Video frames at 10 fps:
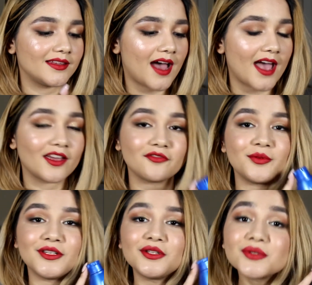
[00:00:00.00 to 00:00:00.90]
I have
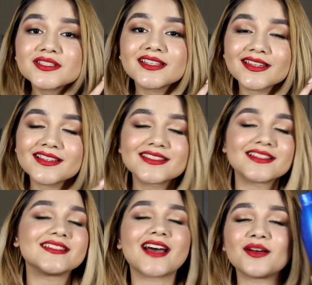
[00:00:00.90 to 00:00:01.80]
been using this
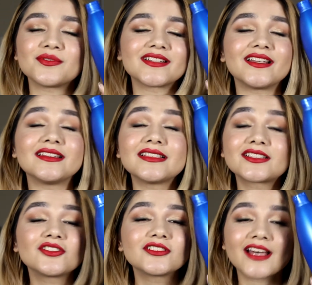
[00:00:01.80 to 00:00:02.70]
since I was a
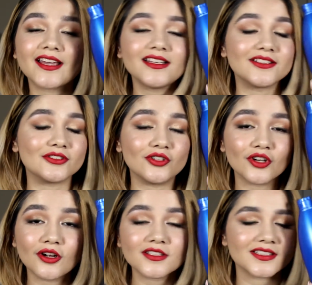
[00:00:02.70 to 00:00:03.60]
tiny little
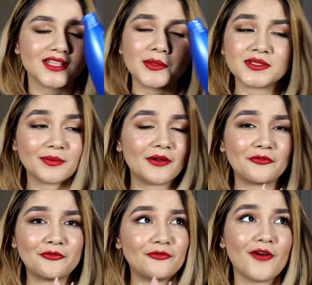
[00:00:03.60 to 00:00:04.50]
girl, since I was about
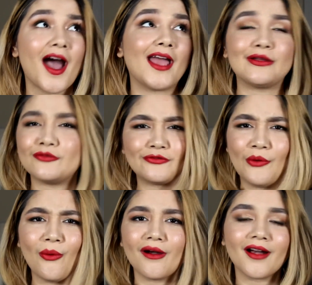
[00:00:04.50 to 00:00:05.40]

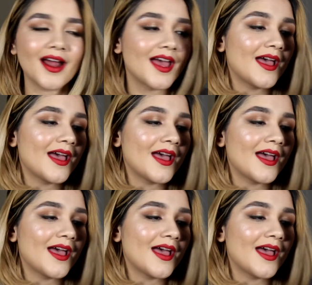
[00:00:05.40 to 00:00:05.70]
5'4".